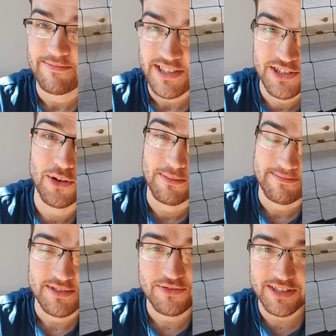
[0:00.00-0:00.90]
So,
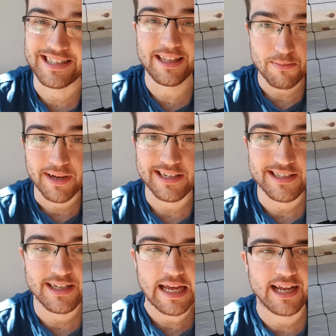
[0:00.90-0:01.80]
you've just seen the
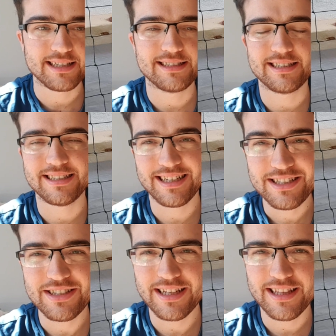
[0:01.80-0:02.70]
picture and
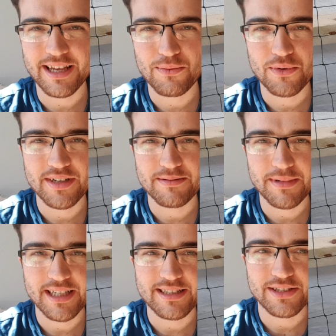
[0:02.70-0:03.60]
essentially they wanted
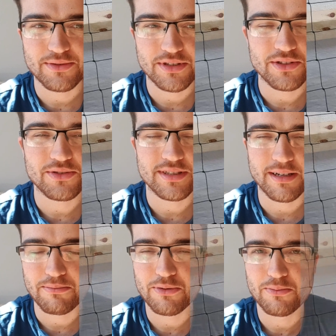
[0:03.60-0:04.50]
me to use
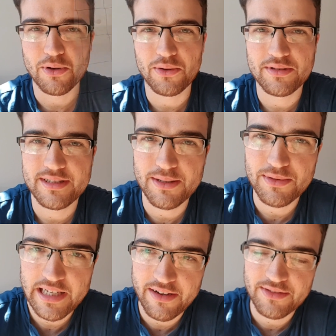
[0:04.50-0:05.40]
a boom pole that
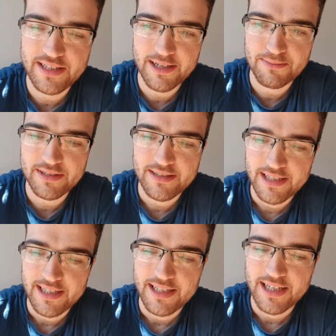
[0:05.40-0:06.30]
was gaffer tapes.
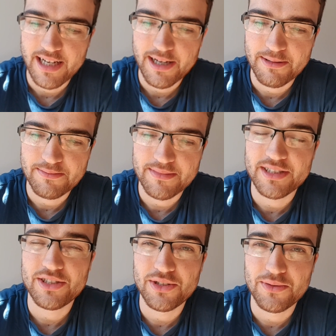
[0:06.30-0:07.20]
Um,
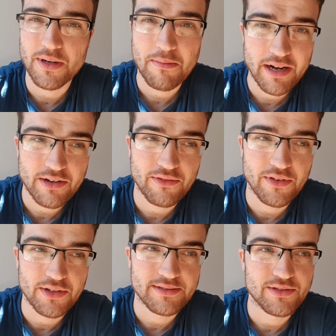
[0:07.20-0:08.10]
to a
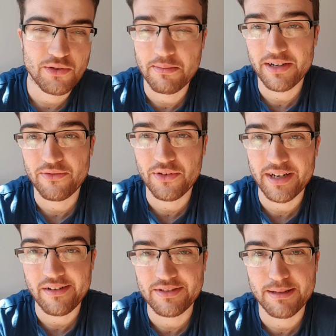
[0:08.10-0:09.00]
microphone or a microphone
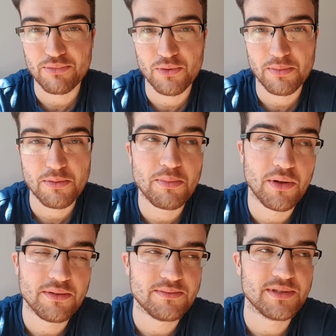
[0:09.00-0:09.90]
gaffer tape to a boom
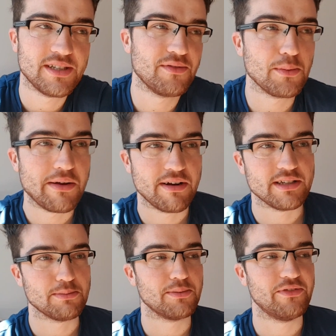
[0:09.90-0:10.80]
pole, whichever way
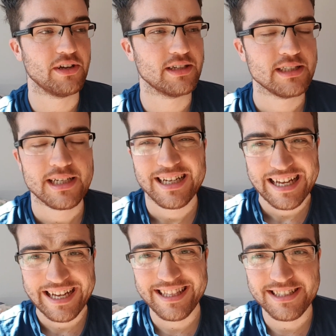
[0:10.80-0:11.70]
around you prefer.
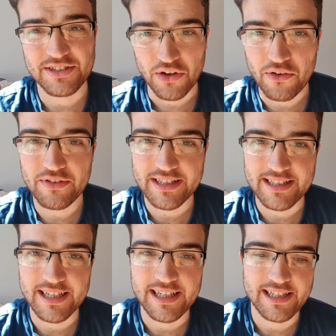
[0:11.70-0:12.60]
And this is
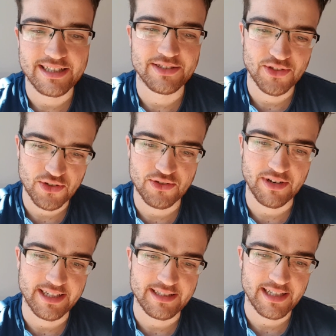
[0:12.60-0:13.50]
obviously not
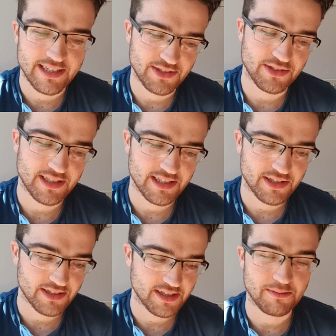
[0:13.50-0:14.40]
great. And as soon as I
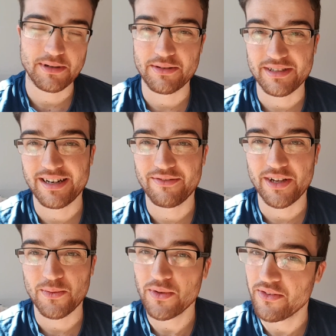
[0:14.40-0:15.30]
turned up, I was kind of
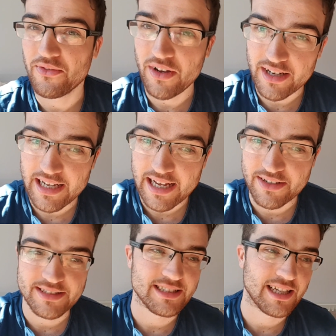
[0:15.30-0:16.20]
like, what the fuck?
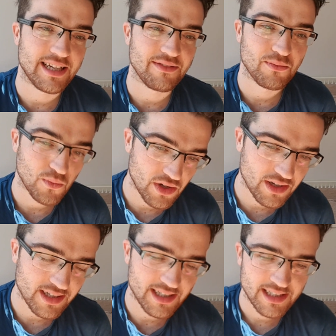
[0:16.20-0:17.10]
How does that even
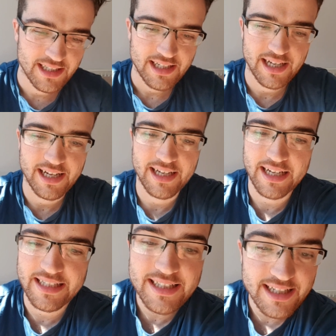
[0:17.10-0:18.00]
work? Uh,
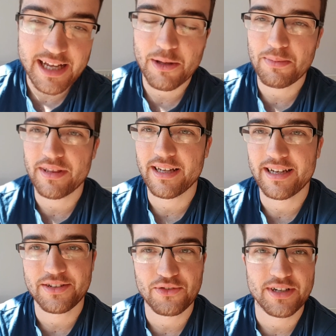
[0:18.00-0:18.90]
it didn't help that
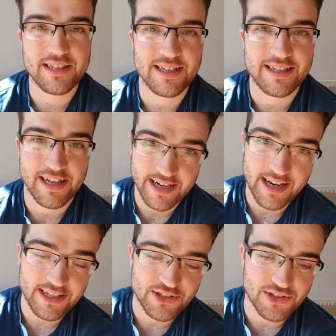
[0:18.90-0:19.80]
I'd already done a
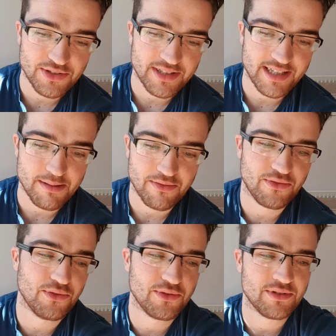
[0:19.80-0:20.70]
night shoot the day
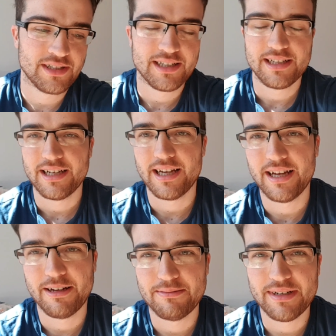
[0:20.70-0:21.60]
before,
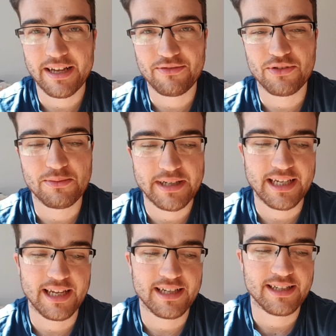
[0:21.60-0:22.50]
um, left all my
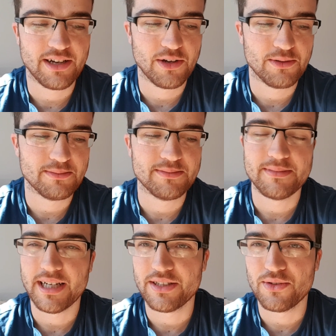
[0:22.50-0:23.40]
kit at home,
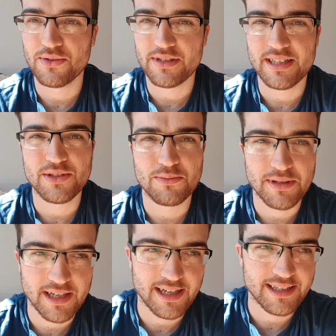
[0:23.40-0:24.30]
and thought this would
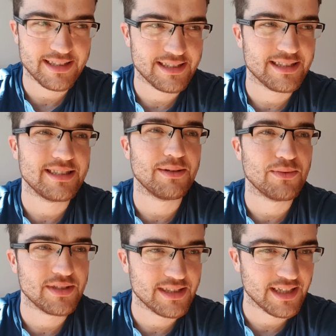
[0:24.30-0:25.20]
be nice.
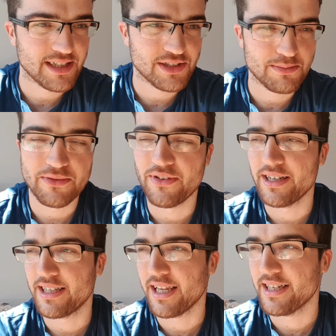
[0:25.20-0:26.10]
Someone's gonna just
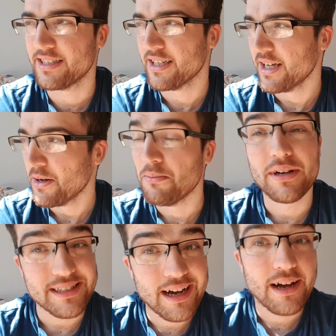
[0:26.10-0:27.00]
provide kit.
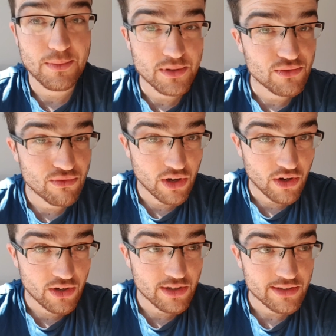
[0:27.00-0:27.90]
But I was
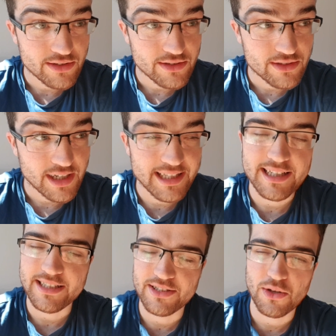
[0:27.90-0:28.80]
wrong.
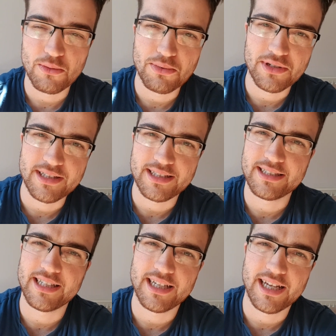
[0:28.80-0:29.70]
And this is the whole point
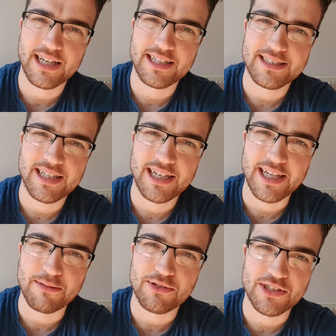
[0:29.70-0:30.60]
that uh, I
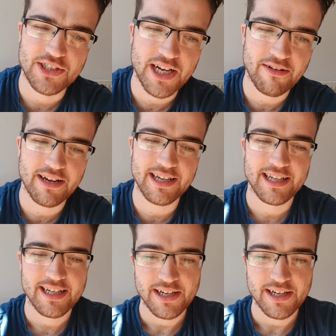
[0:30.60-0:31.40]
keep just sharing.